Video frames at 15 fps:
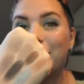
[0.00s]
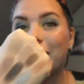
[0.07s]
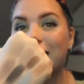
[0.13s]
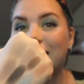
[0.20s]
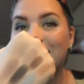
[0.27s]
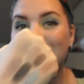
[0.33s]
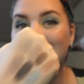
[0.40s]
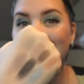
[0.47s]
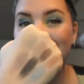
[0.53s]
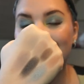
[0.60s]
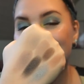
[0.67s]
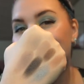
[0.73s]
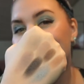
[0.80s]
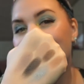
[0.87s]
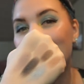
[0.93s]
quality.
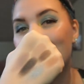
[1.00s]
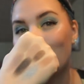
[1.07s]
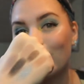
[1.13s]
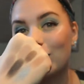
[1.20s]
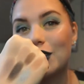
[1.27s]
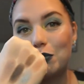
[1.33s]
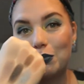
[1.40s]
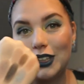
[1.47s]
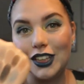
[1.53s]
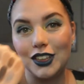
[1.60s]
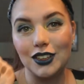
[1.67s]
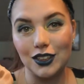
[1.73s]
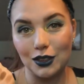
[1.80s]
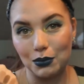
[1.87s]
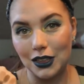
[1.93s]
I love the
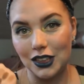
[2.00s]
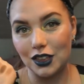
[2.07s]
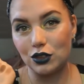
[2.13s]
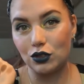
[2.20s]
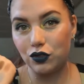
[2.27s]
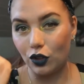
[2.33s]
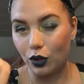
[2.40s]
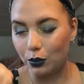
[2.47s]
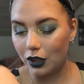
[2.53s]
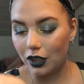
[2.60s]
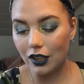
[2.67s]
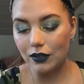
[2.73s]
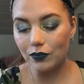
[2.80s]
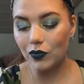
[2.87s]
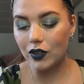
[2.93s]
BH Cosmetics formula.